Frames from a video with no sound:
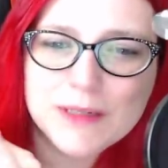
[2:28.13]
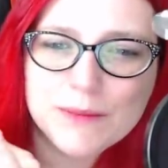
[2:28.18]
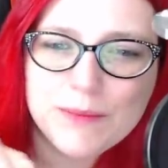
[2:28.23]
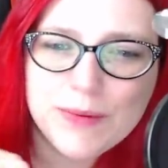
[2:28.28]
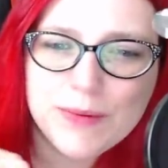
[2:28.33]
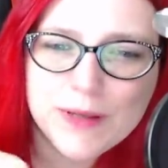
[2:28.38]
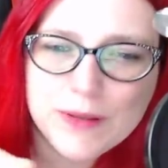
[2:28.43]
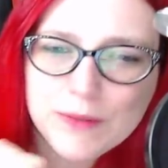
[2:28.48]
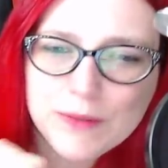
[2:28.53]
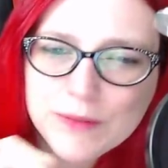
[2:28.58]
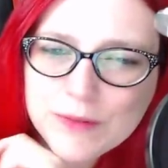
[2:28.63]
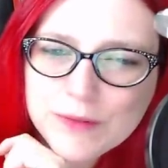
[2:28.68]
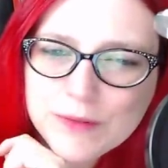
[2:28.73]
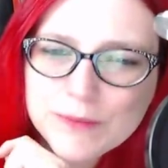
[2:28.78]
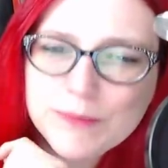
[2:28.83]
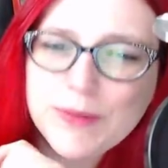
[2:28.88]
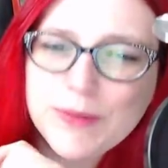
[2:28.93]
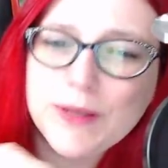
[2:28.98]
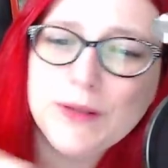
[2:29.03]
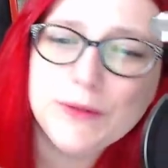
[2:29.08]

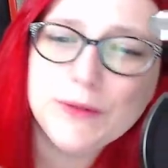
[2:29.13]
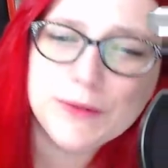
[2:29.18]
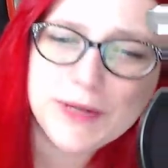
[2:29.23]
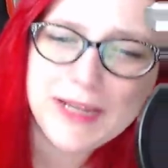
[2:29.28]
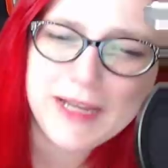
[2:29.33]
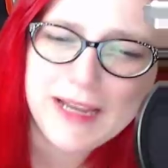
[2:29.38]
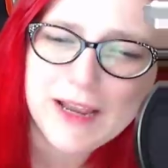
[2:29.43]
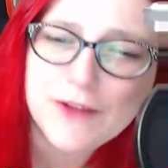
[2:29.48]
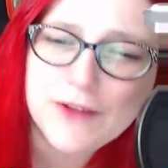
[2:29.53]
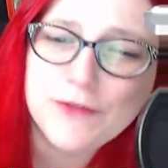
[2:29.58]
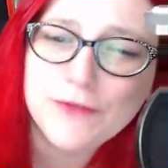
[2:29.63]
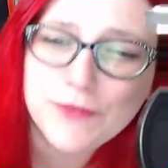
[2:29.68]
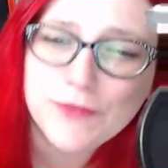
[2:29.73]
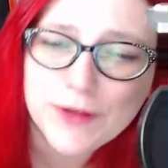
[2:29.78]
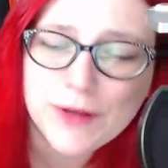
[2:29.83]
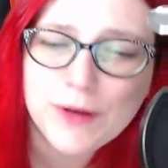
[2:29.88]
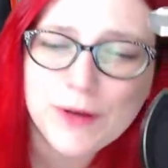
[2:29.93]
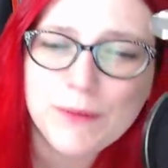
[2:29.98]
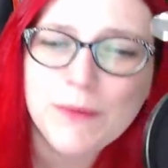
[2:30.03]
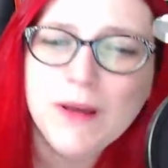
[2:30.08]
pillory a
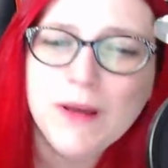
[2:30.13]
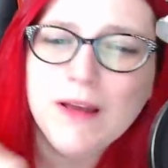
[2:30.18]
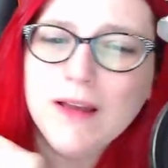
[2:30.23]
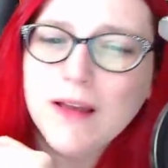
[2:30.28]
film.